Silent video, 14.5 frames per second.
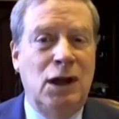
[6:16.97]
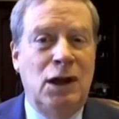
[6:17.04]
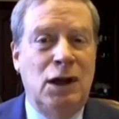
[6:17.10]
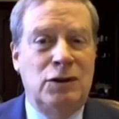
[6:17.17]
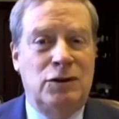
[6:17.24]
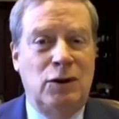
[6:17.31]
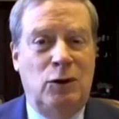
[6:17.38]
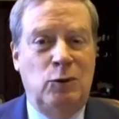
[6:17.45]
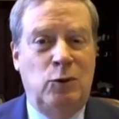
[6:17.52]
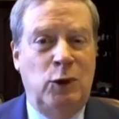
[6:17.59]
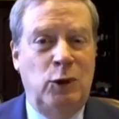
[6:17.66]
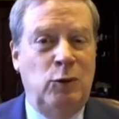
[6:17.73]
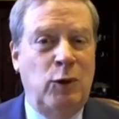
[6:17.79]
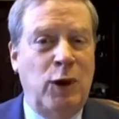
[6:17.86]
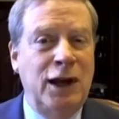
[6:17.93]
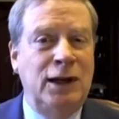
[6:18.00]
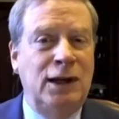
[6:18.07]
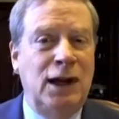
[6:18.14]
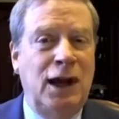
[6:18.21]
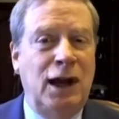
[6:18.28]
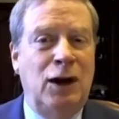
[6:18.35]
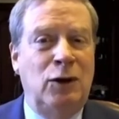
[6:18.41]
So we're right
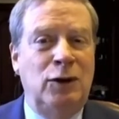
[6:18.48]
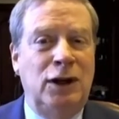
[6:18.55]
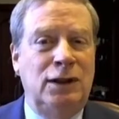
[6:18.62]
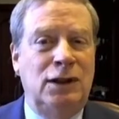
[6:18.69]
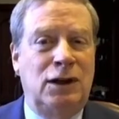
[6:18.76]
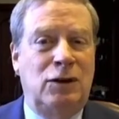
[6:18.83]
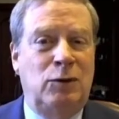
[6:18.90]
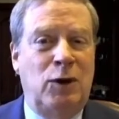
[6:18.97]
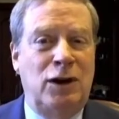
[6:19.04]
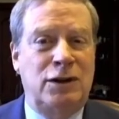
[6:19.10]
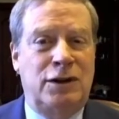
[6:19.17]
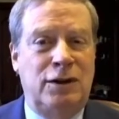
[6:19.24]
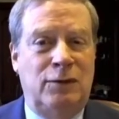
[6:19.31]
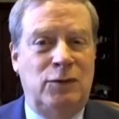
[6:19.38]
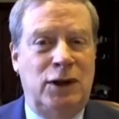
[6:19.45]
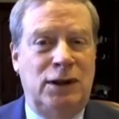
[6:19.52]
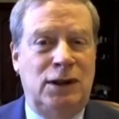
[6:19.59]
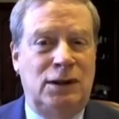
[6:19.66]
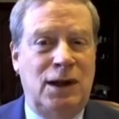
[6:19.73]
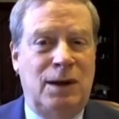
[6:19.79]
now in the crux of when the